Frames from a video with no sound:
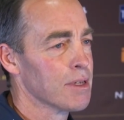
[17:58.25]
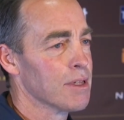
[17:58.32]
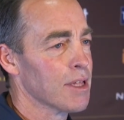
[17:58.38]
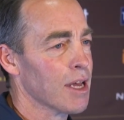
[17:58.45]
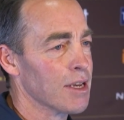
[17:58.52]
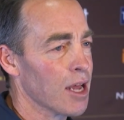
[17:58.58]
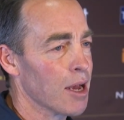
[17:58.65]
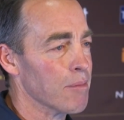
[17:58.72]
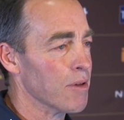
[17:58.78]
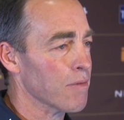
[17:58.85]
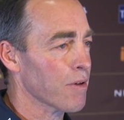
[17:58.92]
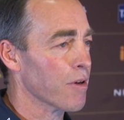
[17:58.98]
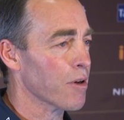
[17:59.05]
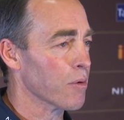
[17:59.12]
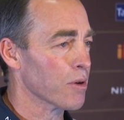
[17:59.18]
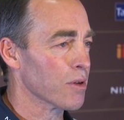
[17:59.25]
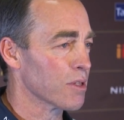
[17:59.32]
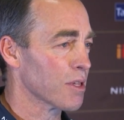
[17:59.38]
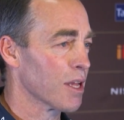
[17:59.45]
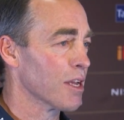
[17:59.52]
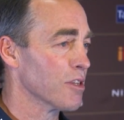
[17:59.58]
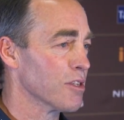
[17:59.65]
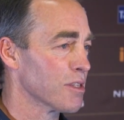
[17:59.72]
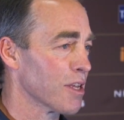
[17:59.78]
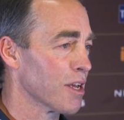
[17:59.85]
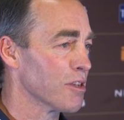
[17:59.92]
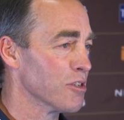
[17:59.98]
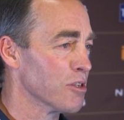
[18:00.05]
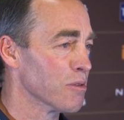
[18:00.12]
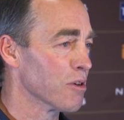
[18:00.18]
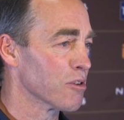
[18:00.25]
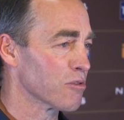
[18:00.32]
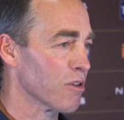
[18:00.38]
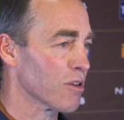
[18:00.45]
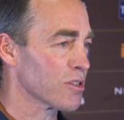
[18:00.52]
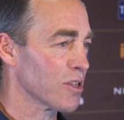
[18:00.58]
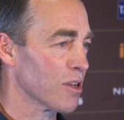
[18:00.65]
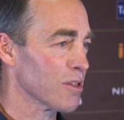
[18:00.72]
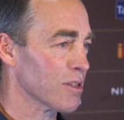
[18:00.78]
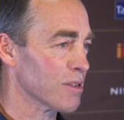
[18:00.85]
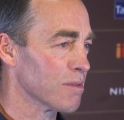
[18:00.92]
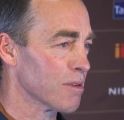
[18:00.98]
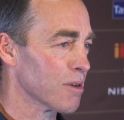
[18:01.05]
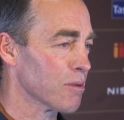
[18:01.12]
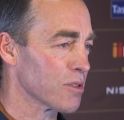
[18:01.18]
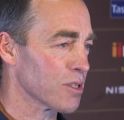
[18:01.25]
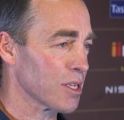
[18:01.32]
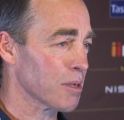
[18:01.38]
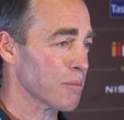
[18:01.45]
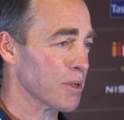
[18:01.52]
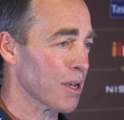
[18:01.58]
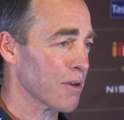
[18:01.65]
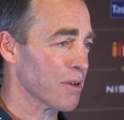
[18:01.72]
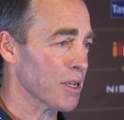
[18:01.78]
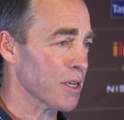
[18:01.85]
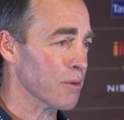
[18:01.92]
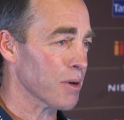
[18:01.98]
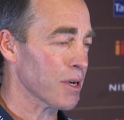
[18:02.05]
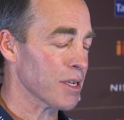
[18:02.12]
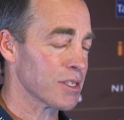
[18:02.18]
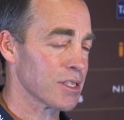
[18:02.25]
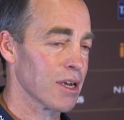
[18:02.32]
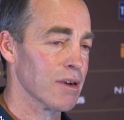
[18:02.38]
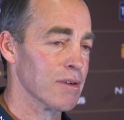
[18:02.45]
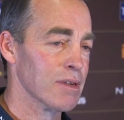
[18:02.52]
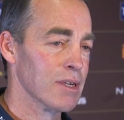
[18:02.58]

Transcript: they know me very well, and they knew I was rock solid. I wasn't going to be going anywhere. So,